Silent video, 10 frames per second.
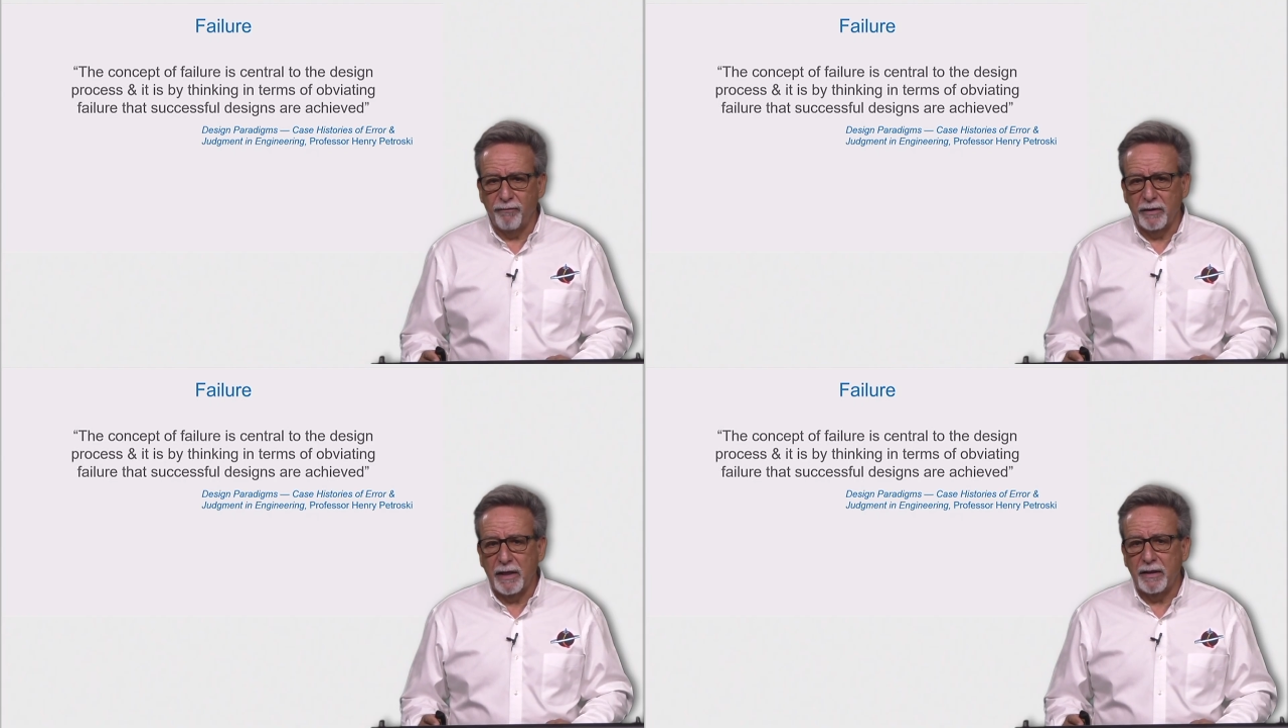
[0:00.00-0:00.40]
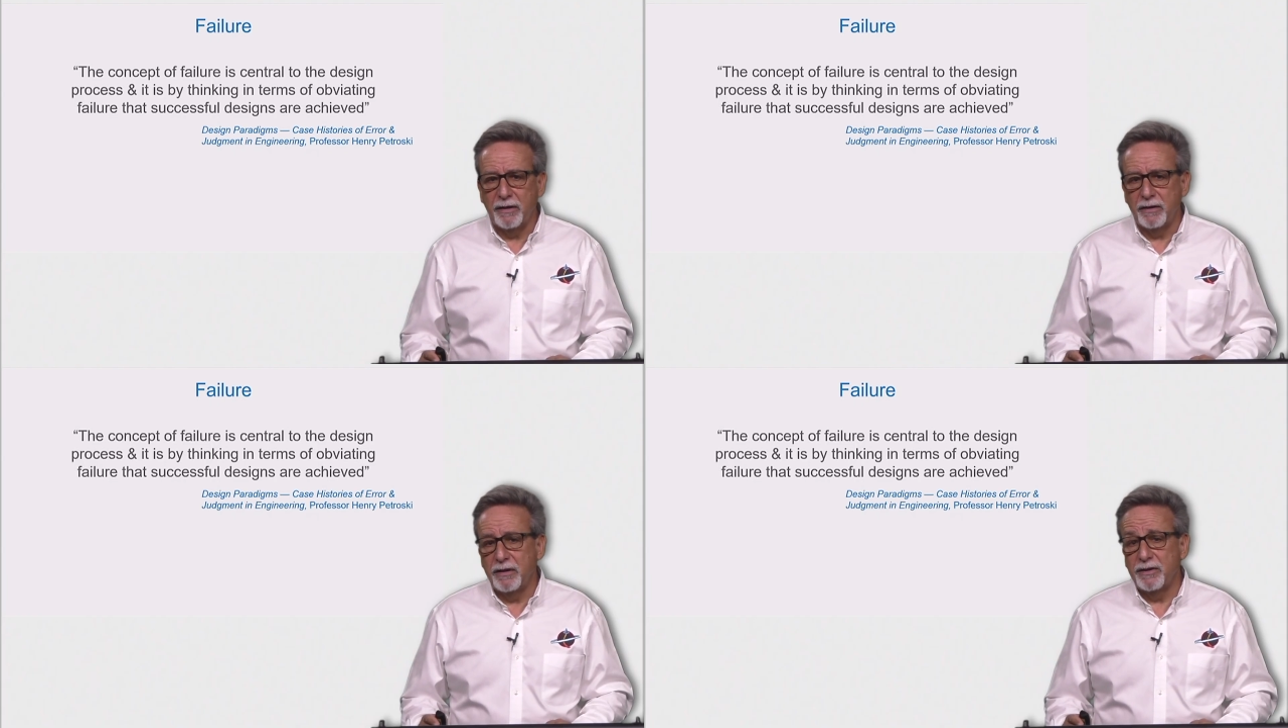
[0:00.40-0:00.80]

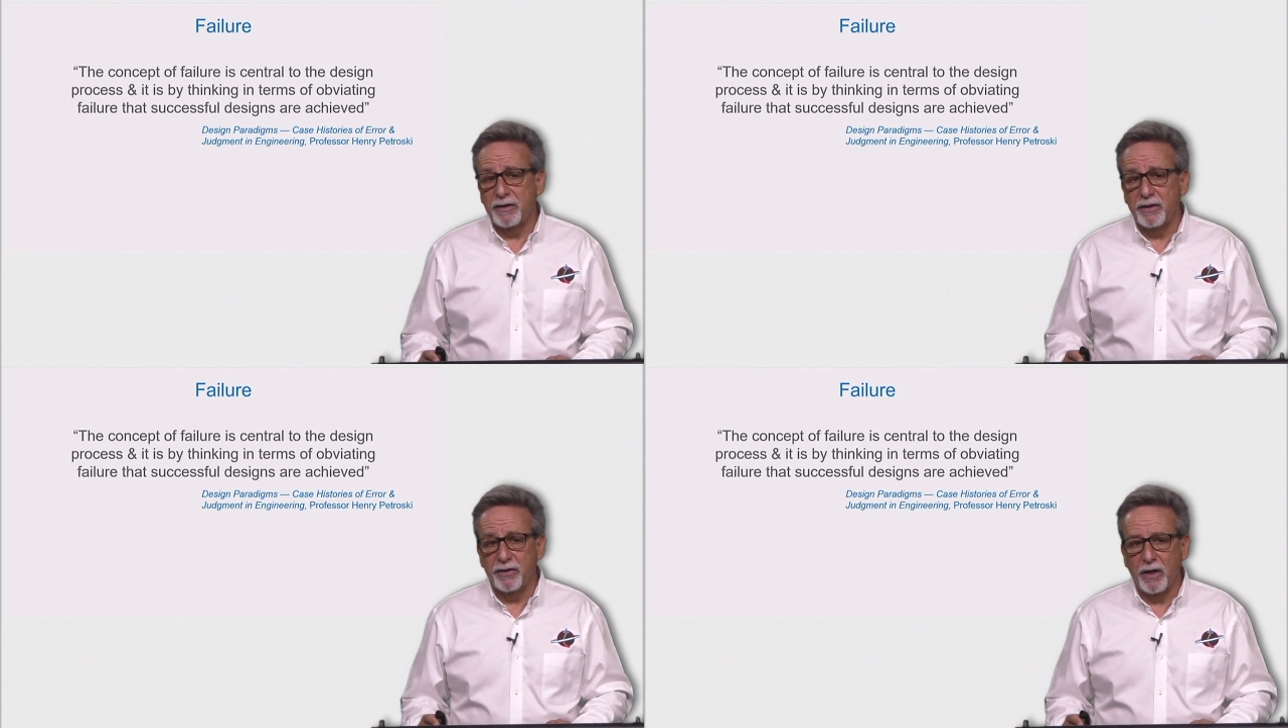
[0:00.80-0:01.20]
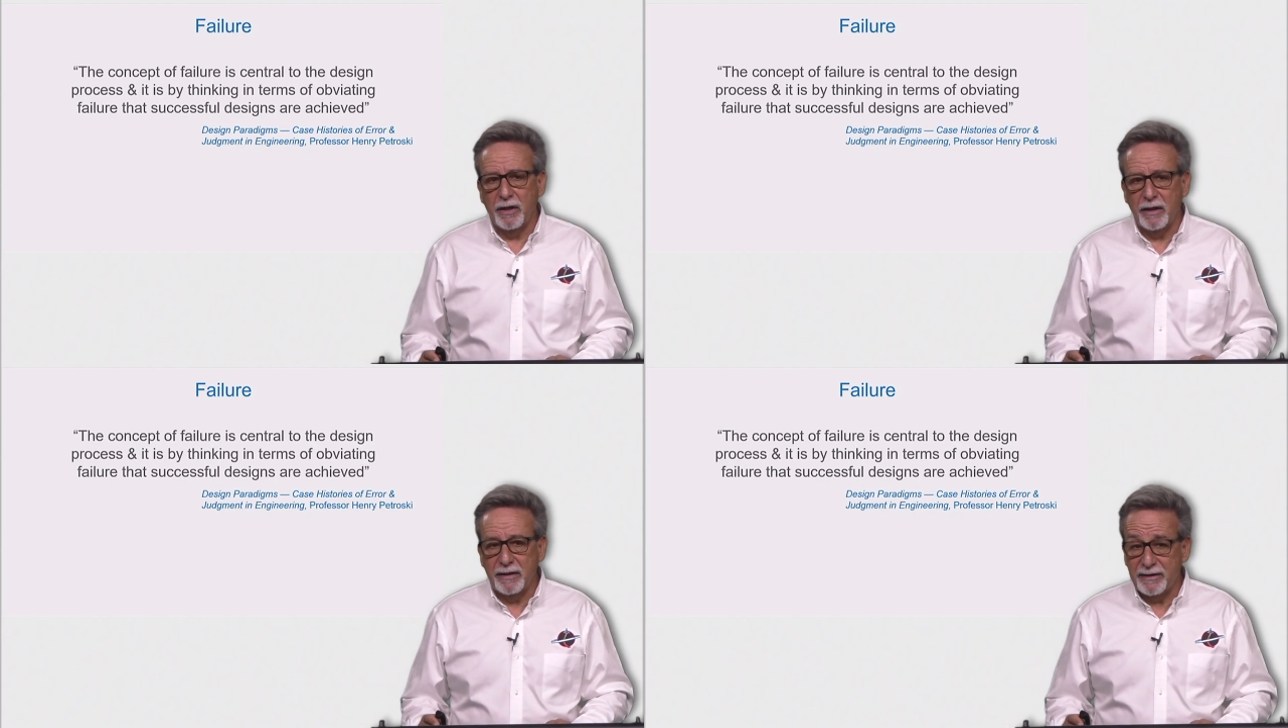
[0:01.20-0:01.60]
related to this
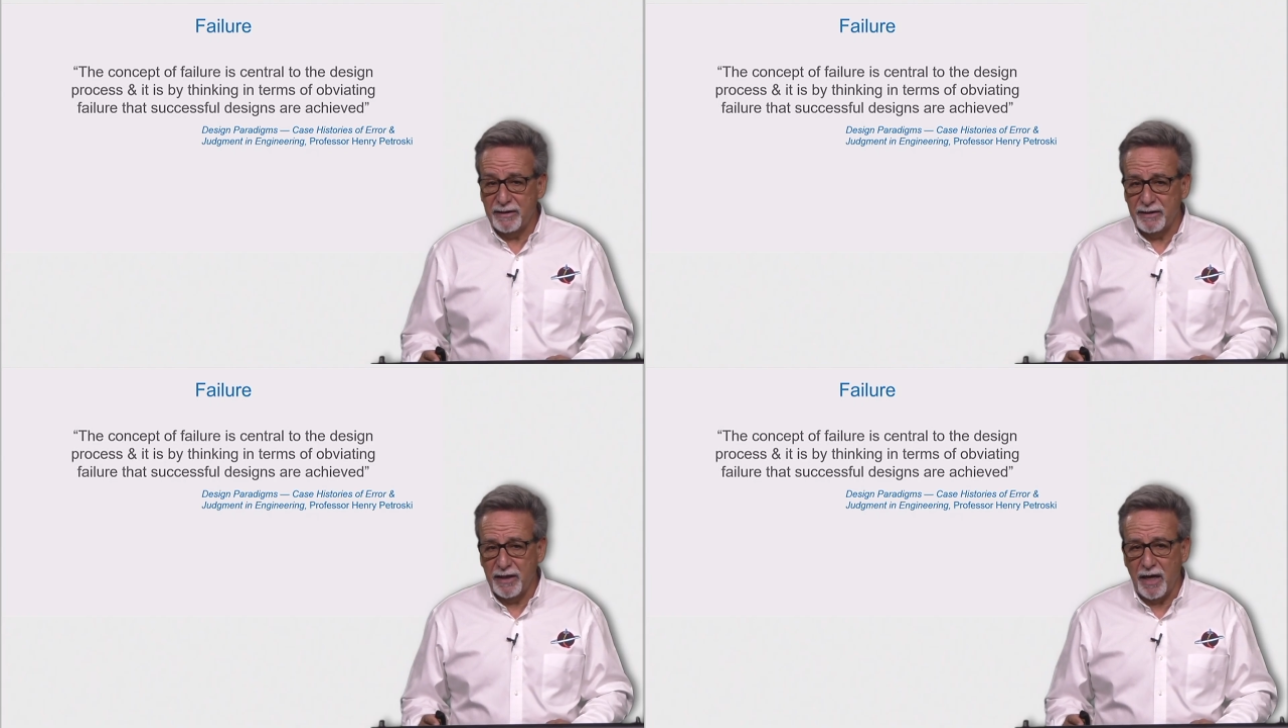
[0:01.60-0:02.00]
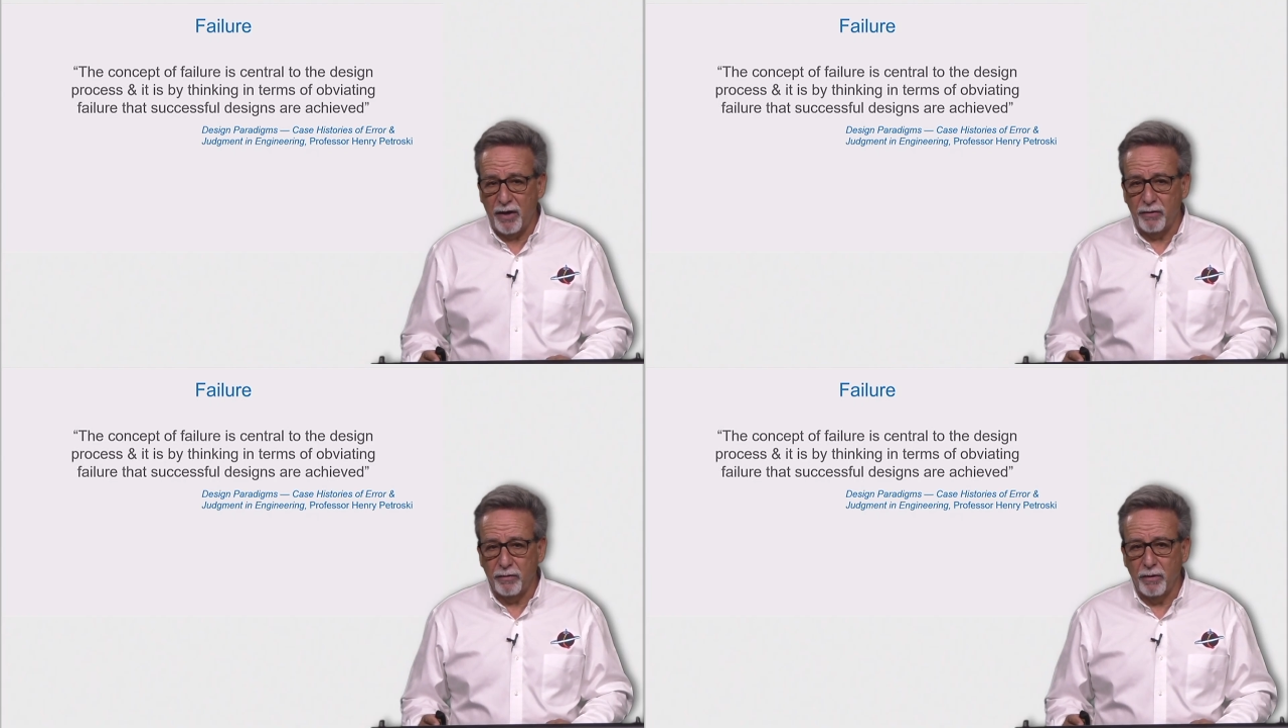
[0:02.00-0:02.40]
design, and this is
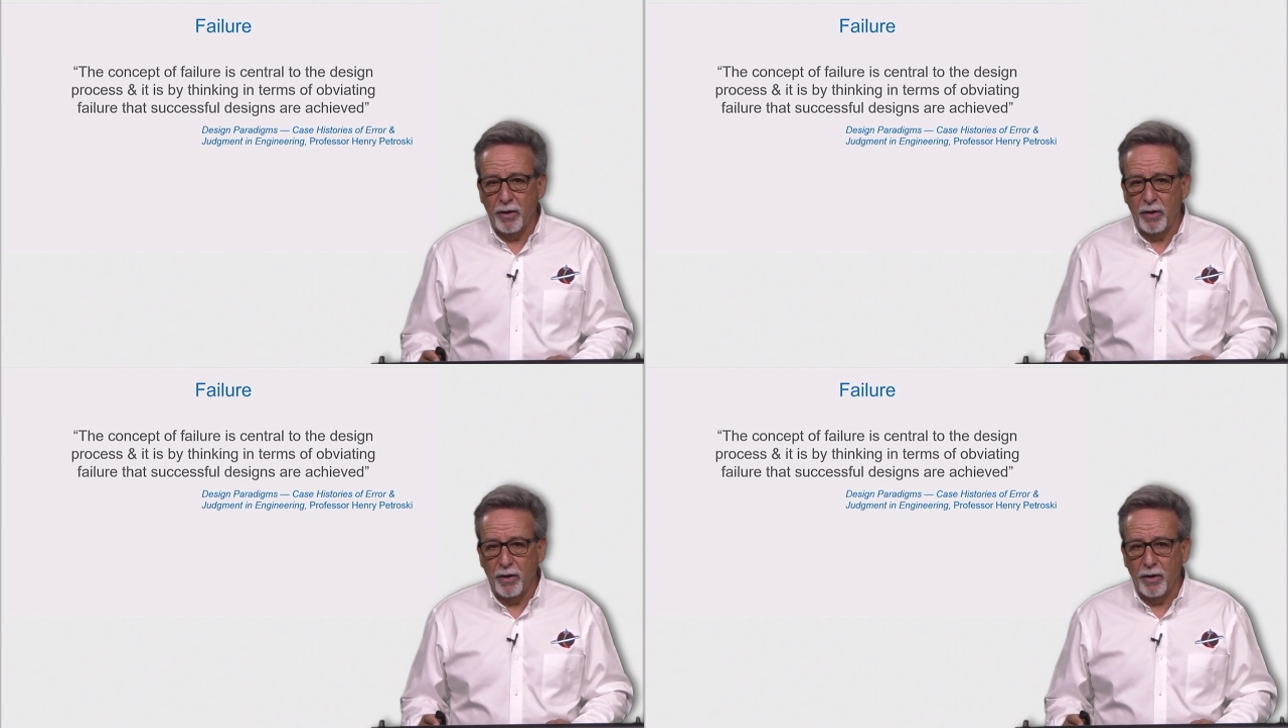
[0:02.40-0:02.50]
how.